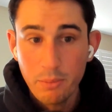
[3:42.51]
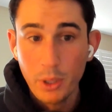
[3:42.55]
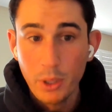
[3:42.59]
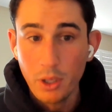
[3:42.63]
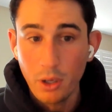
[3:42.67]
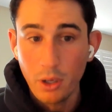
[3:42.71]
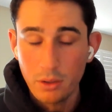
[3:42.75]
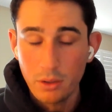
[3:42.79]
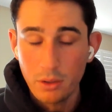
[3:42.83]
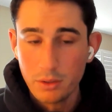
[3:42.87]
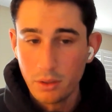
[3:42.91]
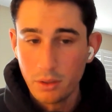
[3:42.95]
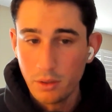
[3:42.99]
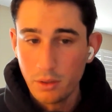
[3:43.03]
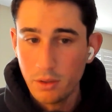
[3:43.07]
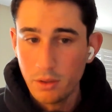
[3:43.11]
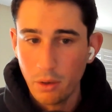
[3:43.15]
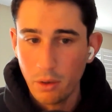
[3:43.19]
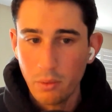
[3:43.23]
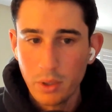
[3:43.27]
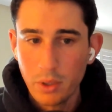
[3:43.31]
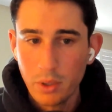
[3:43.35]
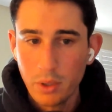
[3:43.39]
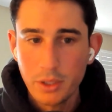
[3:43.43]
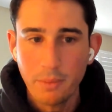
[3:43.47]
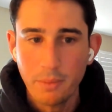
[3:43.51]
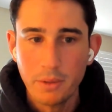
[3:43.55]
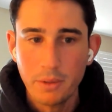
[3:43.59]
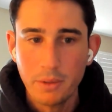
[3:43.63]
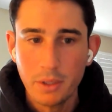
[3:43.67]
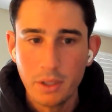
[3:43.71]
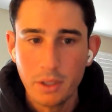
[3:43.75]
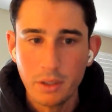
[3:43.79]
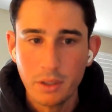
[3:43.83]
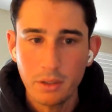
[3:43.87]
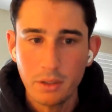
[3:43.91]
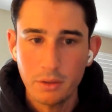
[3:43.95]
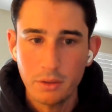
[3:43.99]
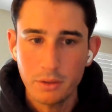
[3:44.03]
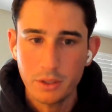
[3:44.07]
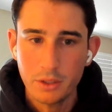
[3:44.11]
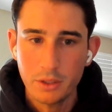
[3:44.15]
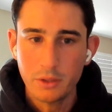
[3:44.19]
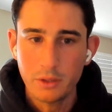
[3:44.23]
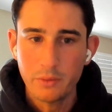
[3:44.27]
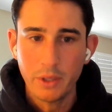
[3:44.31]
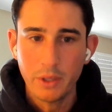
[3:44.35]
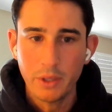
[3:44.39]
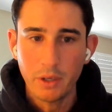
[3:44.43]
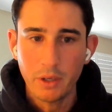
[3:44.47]
but also you don't want to jump to
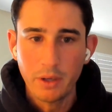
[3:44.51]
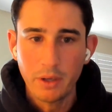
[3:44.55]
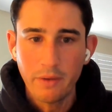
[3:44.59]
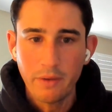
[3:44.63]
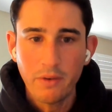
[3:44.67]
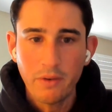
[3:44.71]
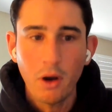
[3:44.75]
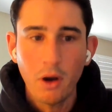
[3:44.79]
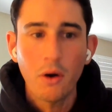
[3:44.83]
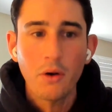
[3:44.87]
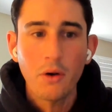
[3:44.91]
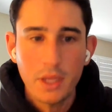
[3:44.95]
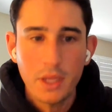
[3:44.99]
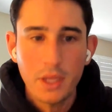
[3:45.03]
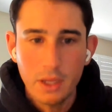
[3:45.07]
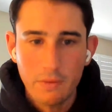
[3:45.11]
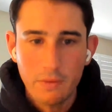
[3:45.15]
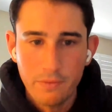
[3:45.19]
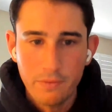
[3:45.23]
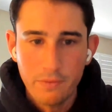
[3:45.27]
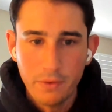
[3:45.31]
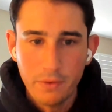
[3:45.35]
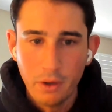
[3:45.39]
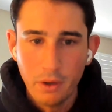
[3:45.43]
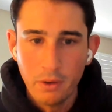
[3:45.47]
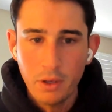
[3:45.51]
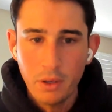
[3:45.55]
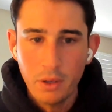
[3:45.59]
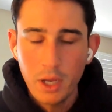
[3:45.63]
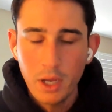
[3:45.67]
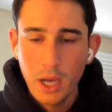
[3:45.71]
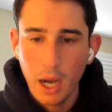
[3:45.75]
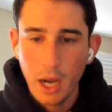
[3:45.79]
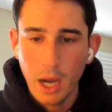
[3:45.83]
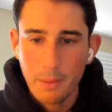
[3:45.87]
conclusions. We don't have all the info.